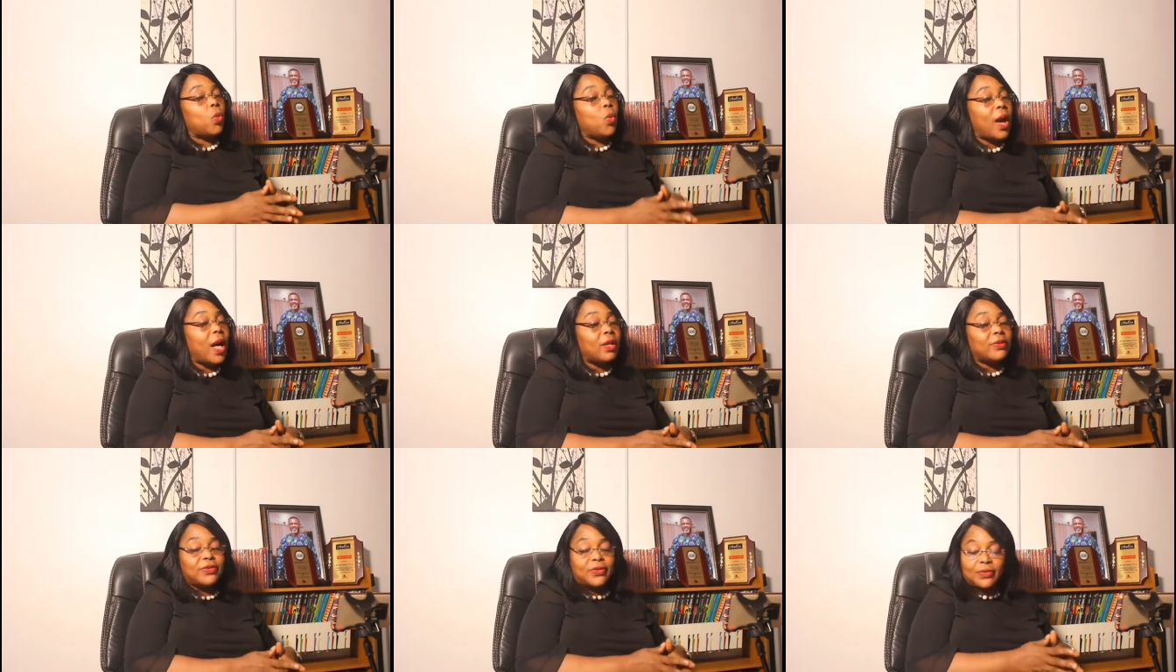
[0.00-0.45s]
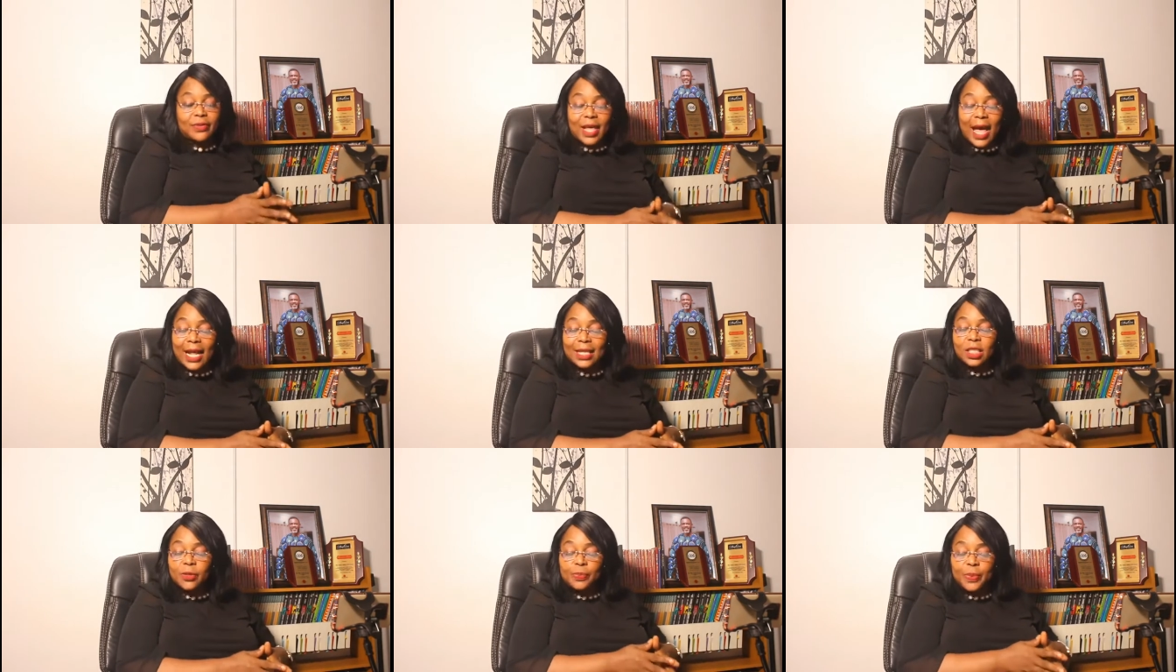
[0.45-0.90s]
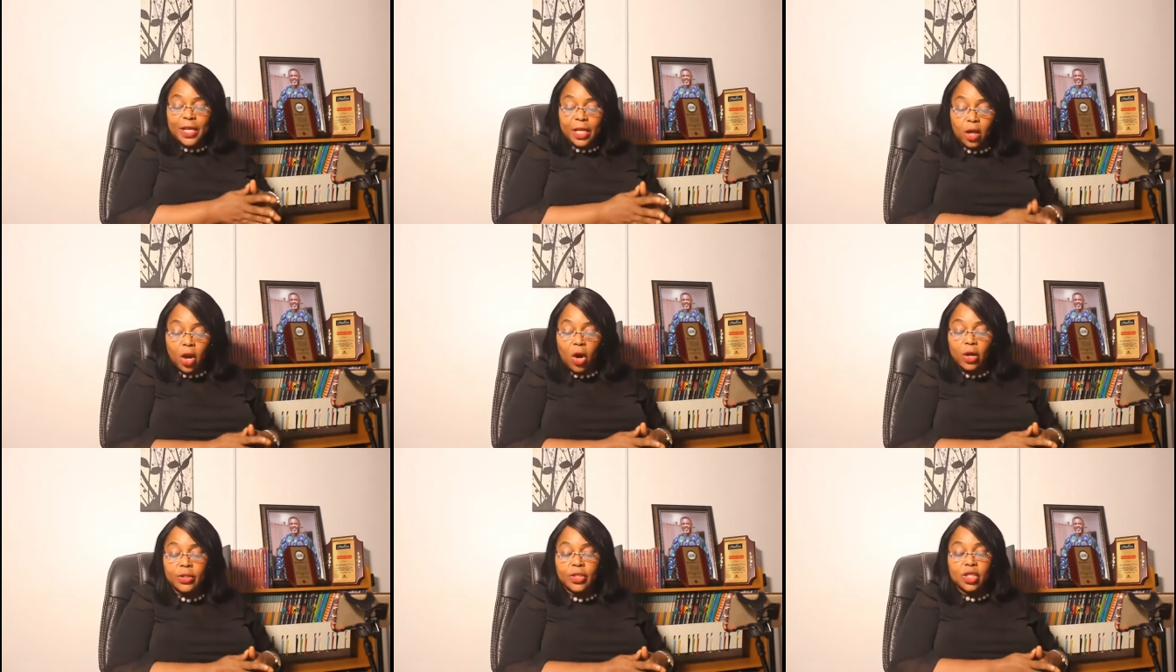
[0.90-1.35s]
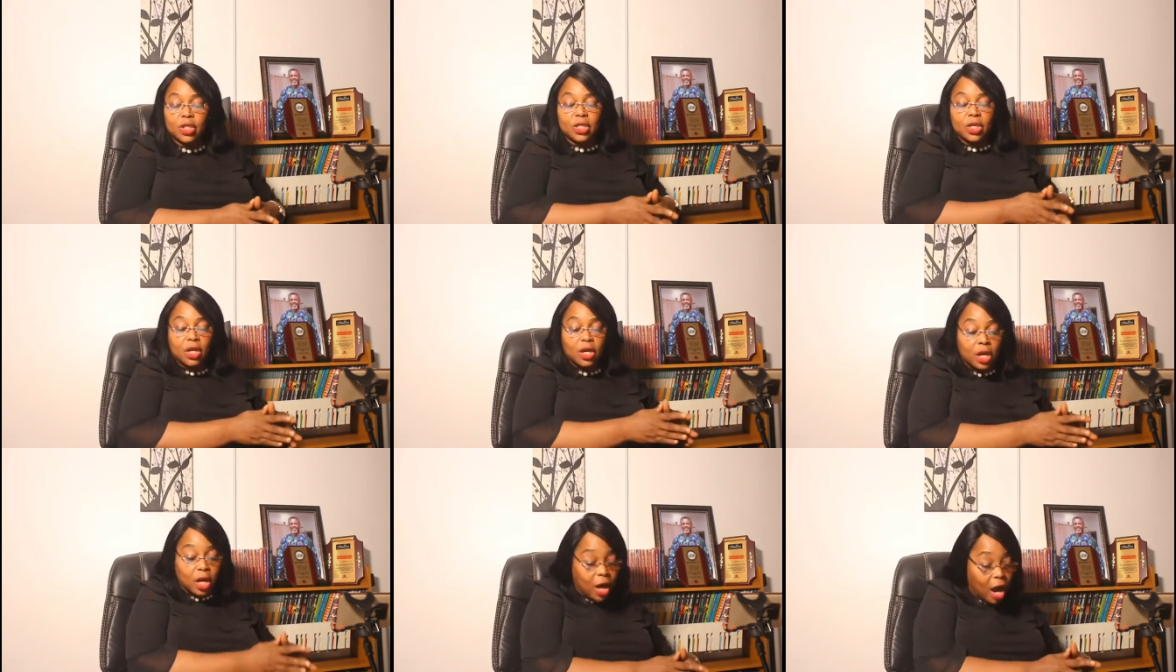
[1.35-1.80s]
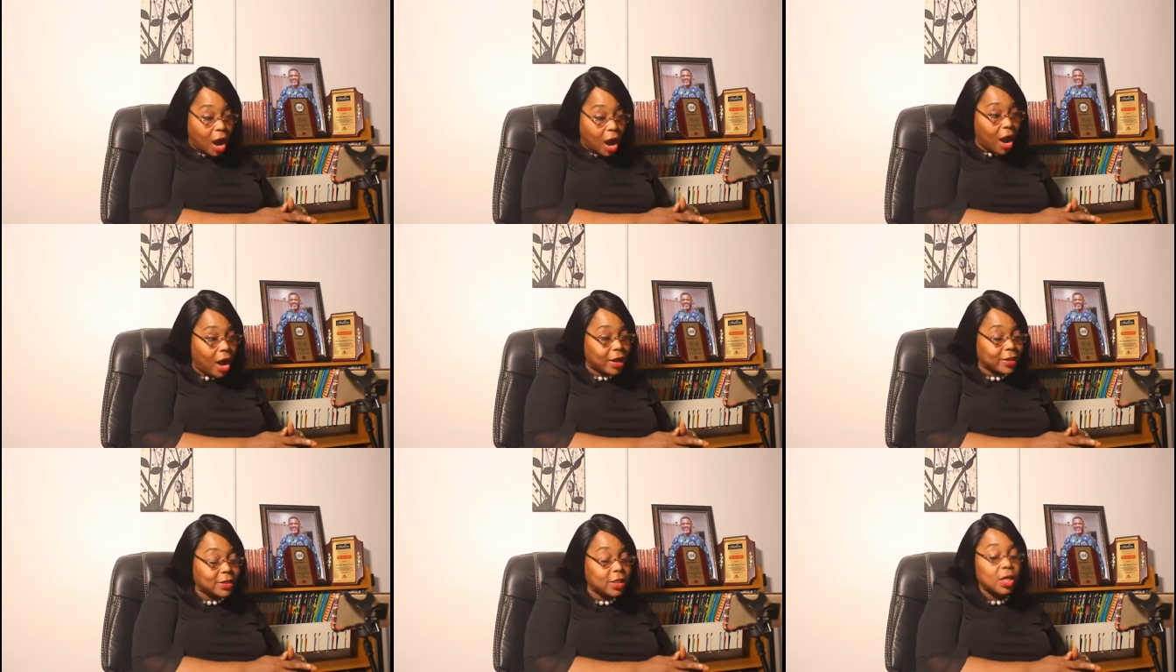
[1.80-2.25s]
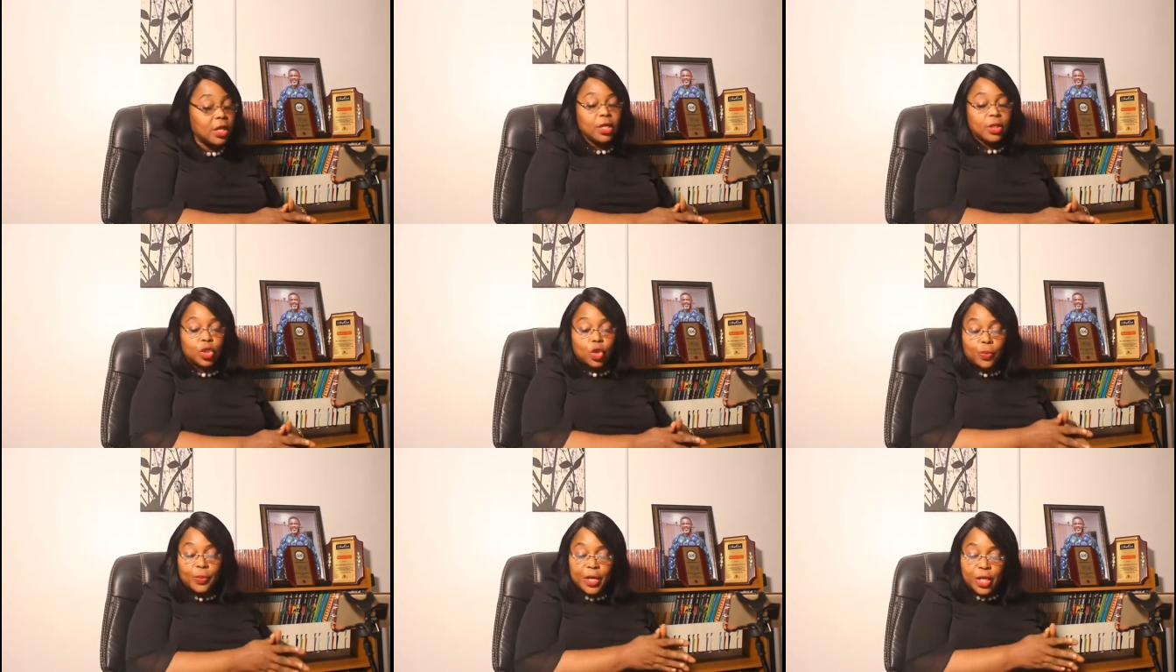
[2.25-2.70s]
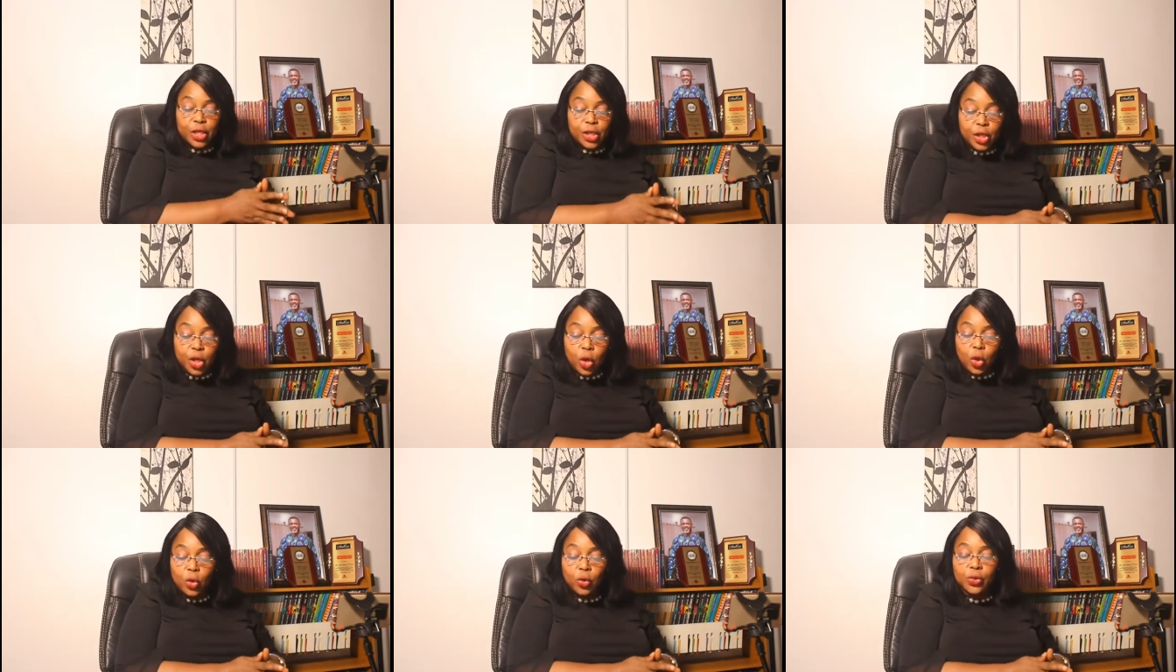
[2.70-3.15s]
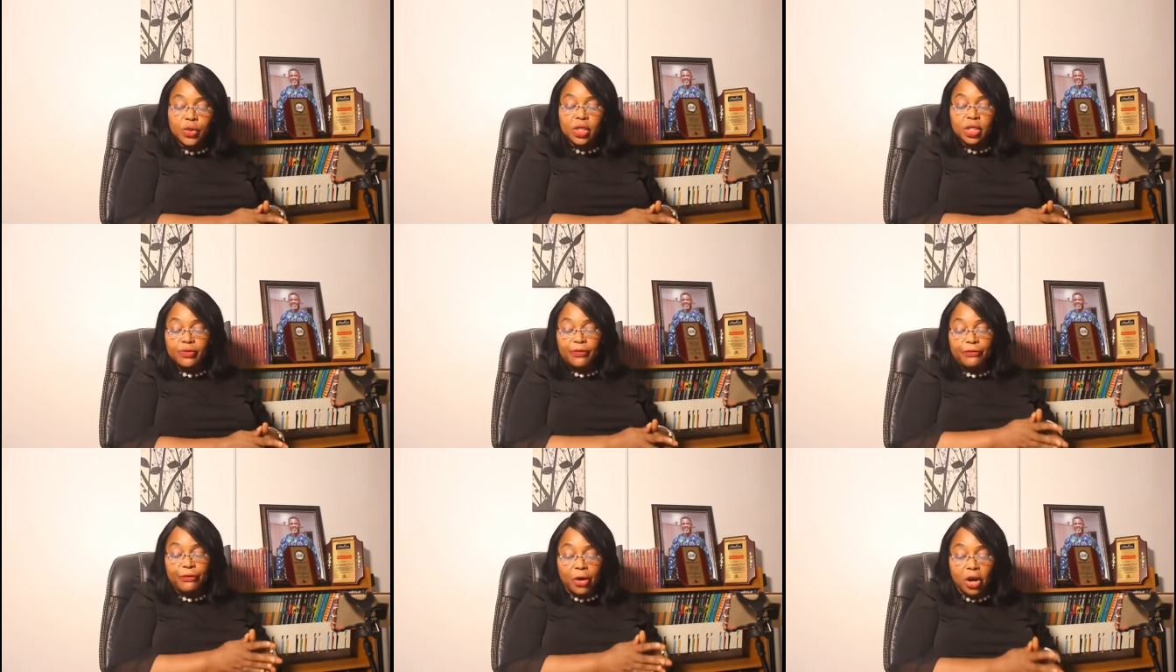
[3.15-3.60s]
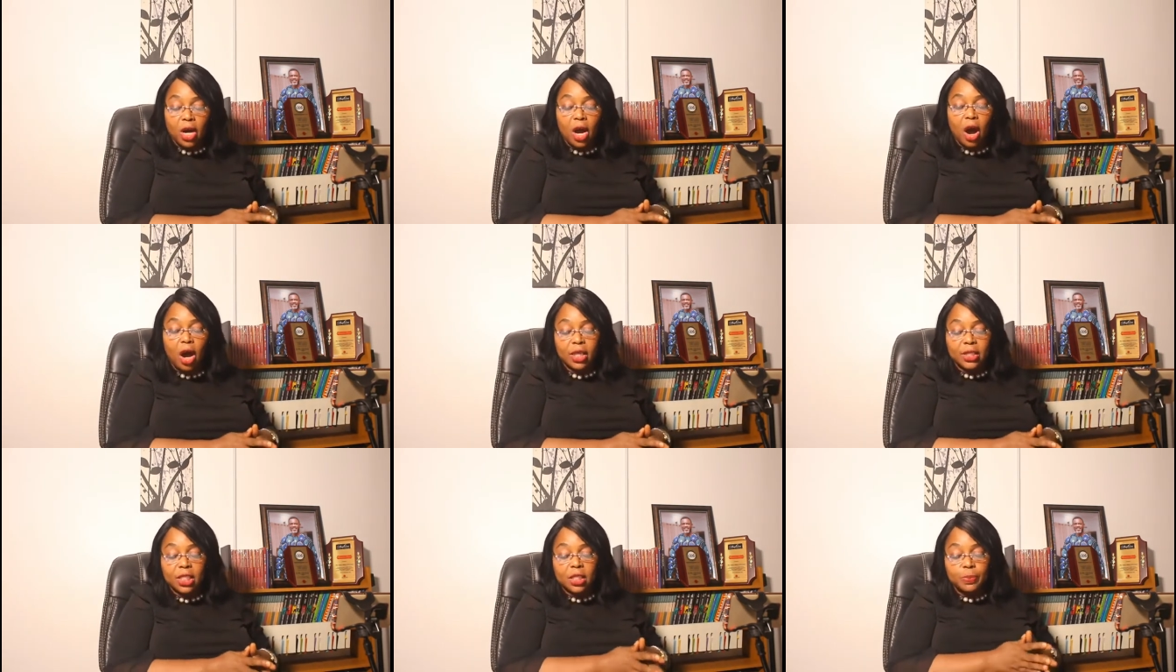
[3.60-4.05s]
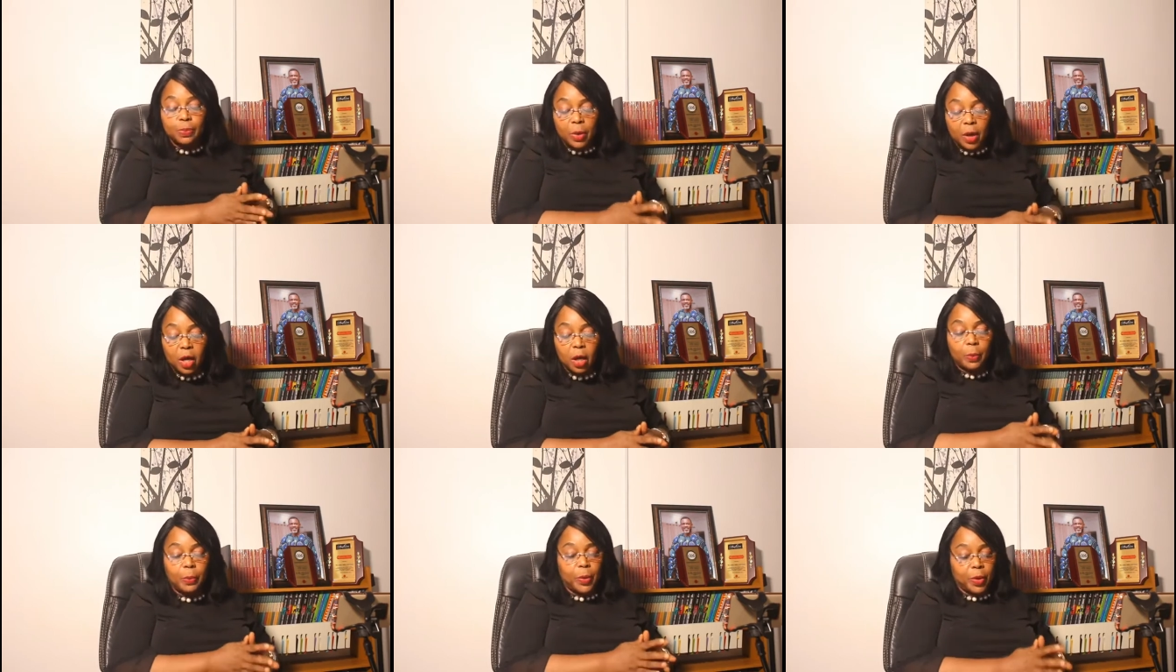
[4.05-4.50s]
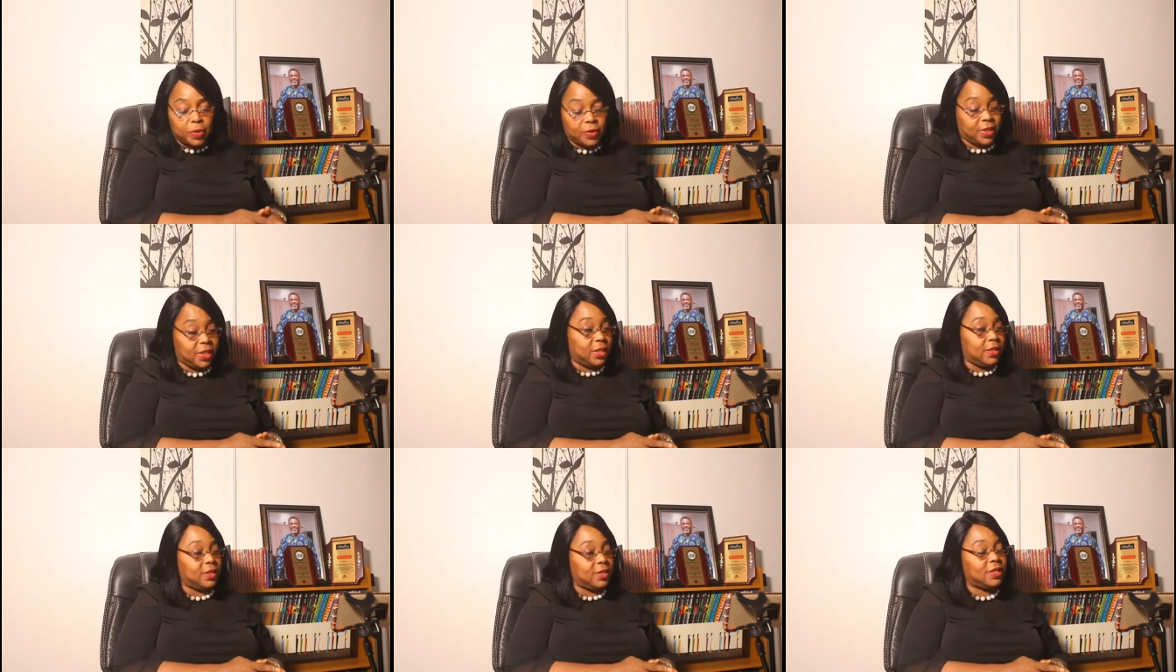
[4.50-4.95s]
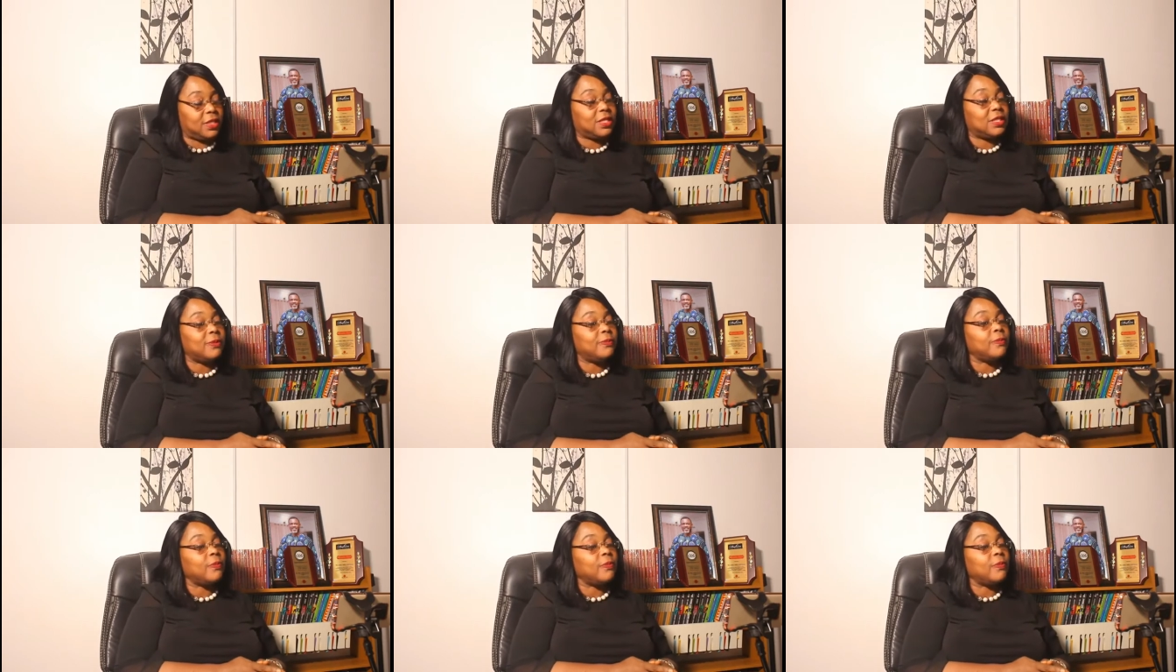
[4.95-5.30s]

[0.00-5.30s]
Wealth that belongs to God to be used for God's purposes.